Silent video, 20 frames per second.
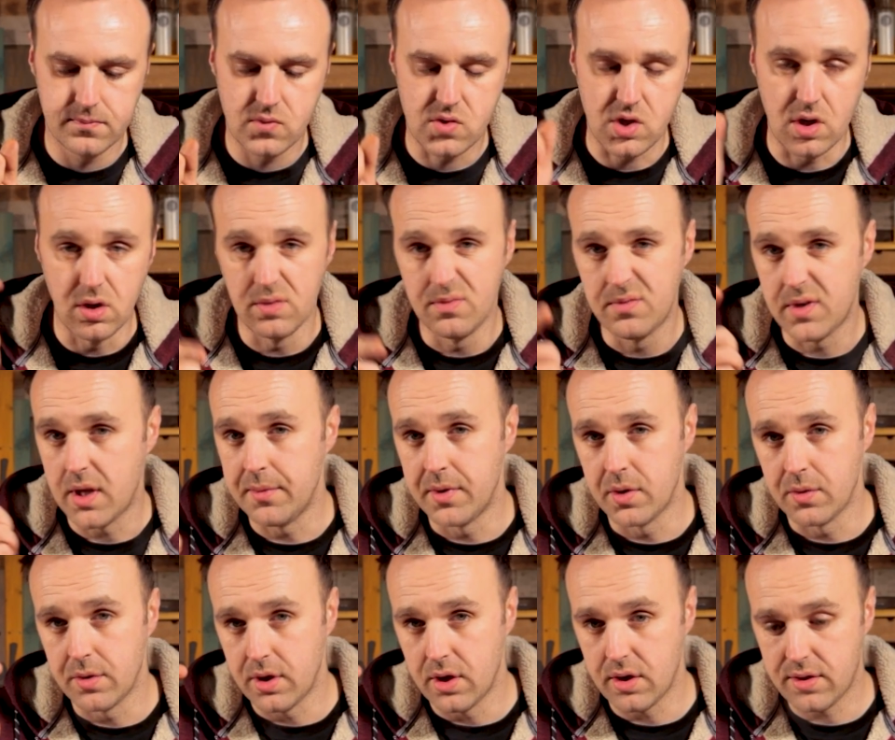So let me
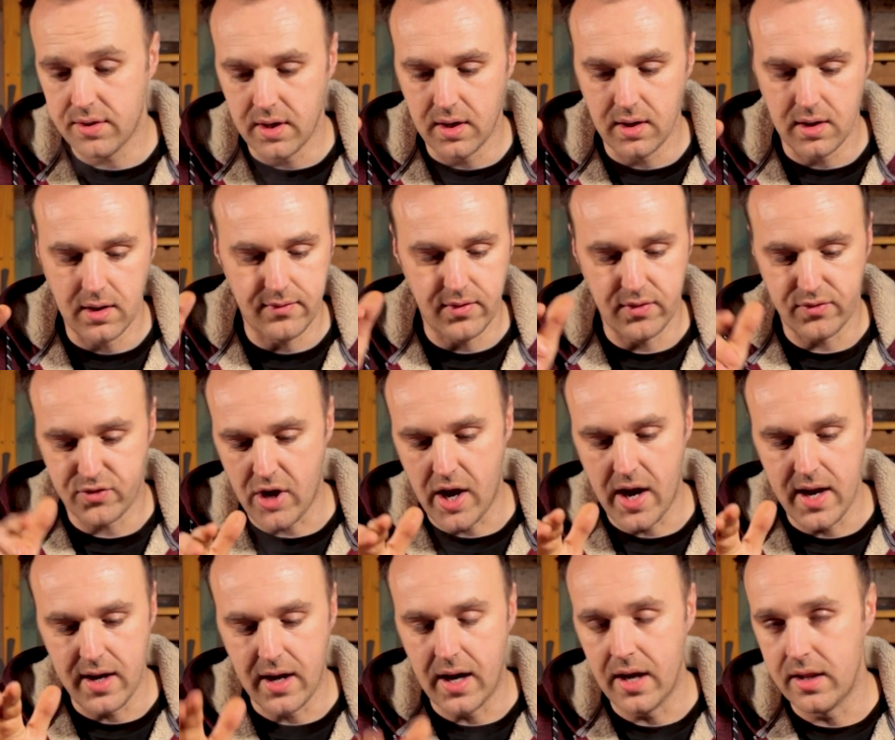know what you think, if you've
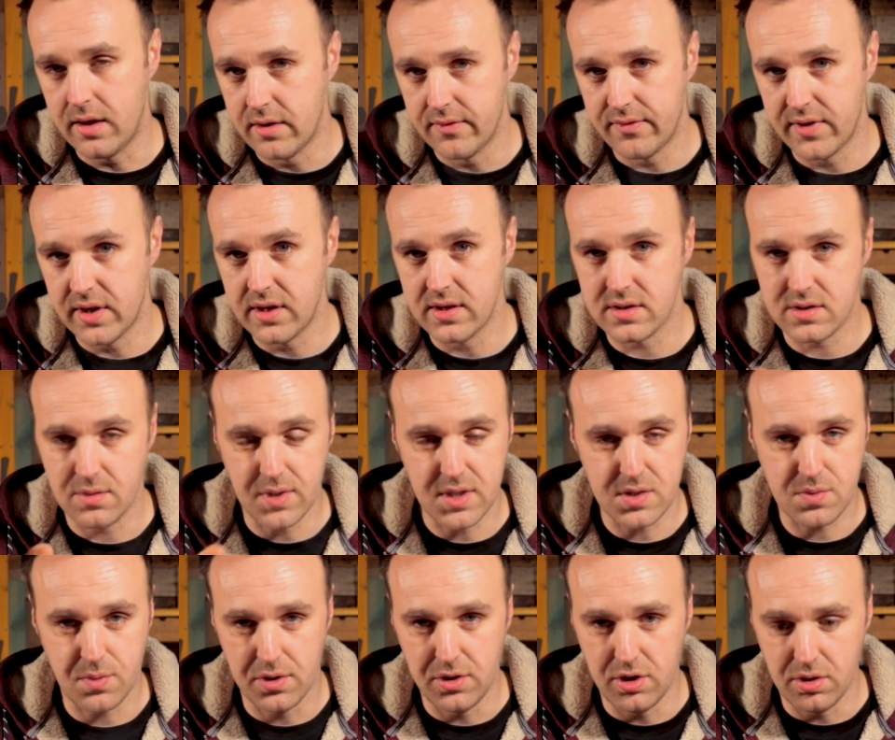tried either of these or
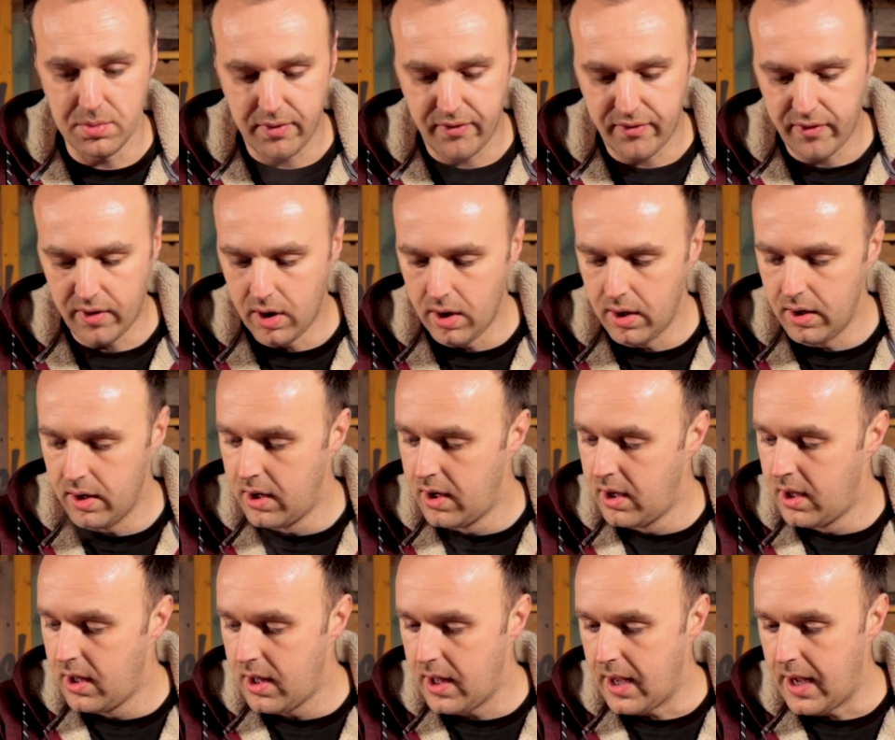which one you prefer.
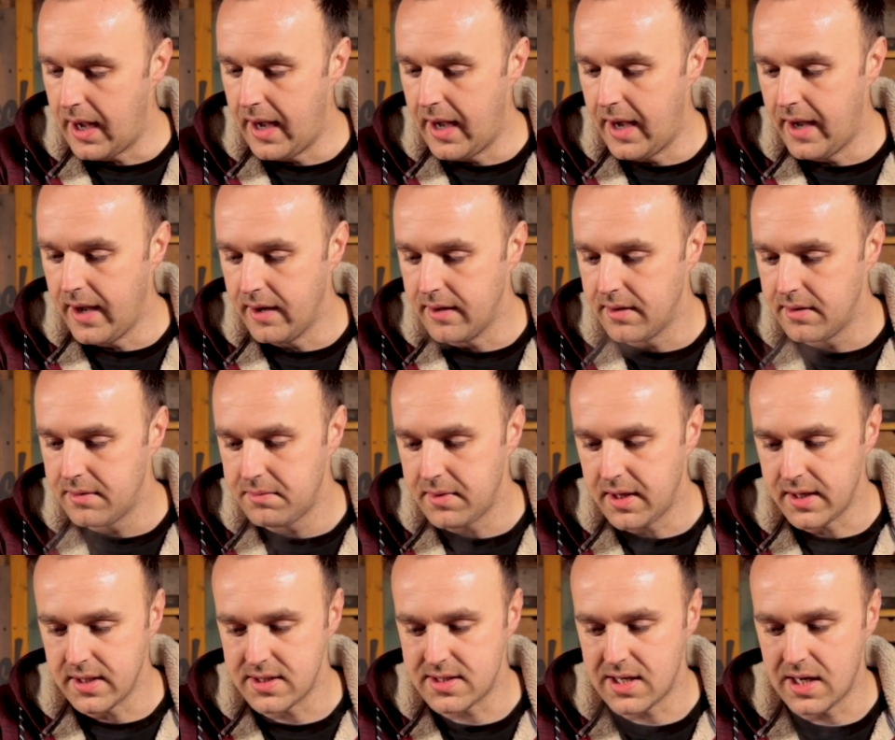
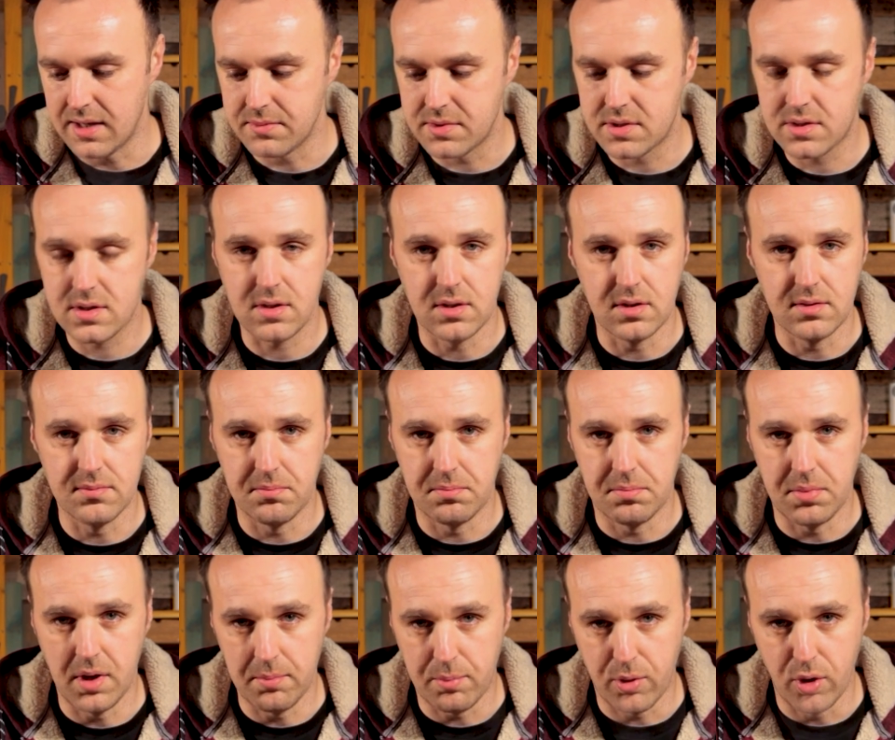Any tips on
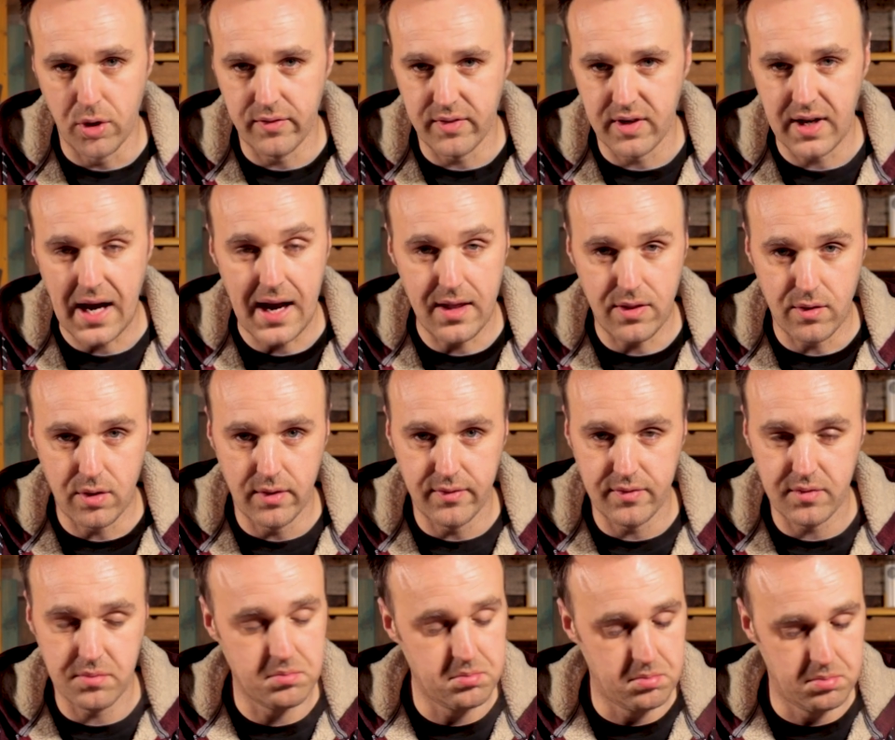improving either
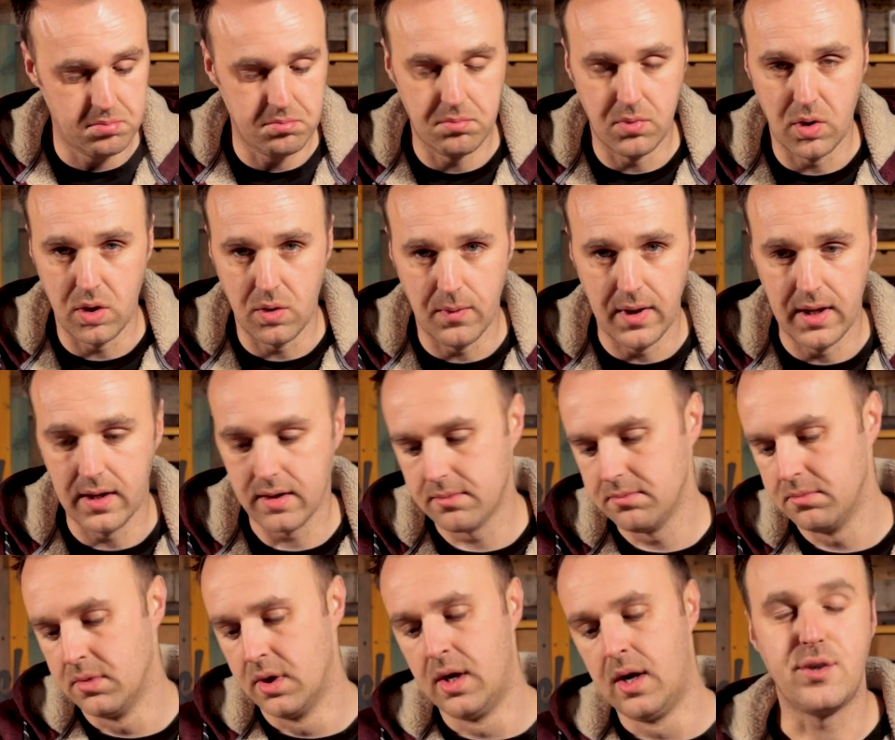of them, more than
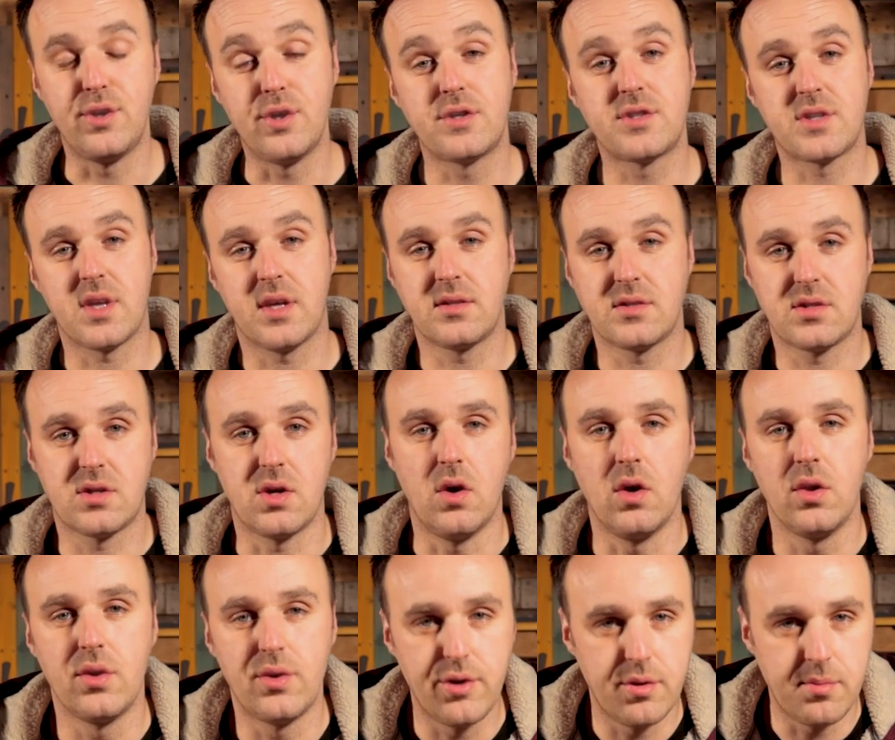welcome. A huge thanks to
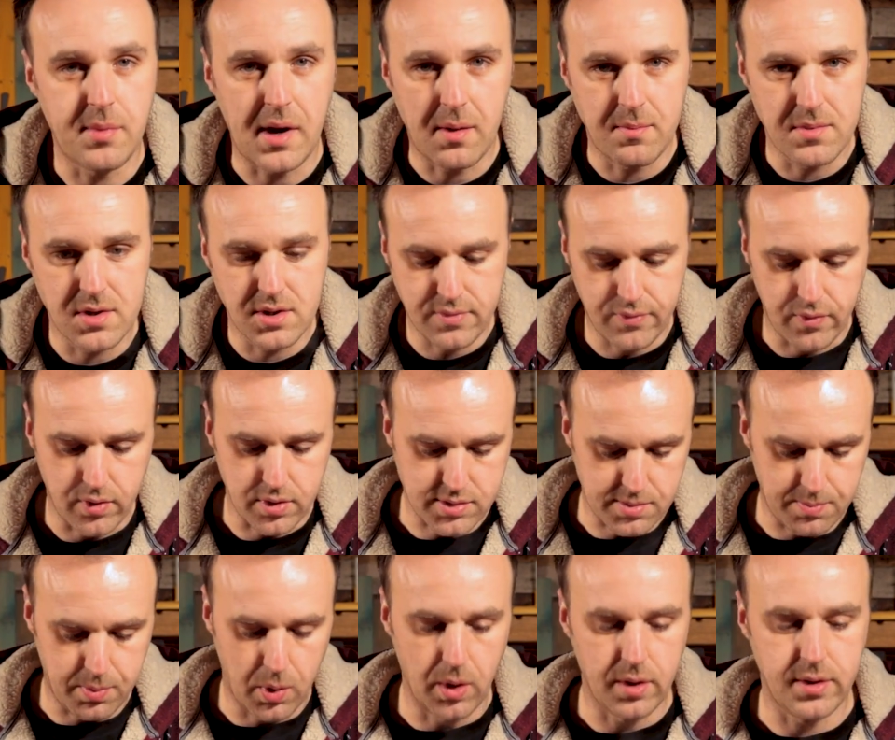all the new members for
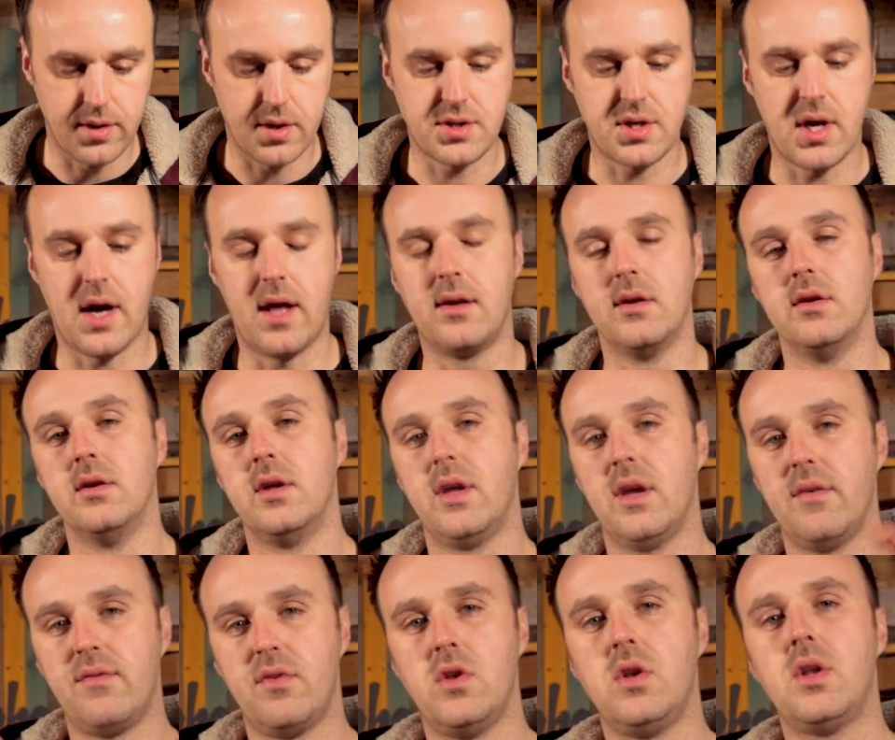supporting the channel.
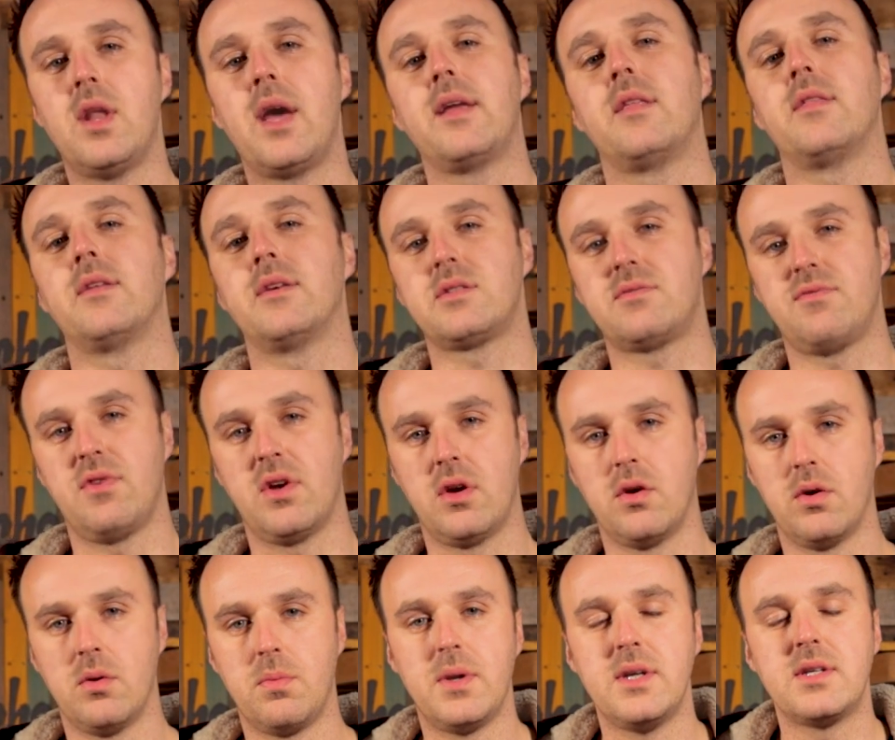If you like this
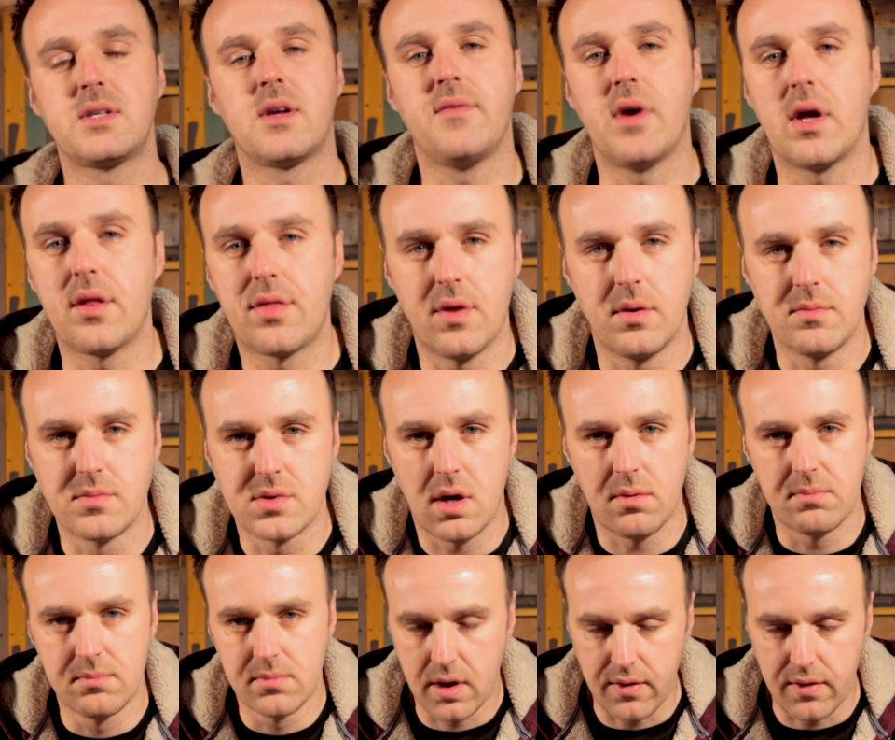video, please give it a thumbs up.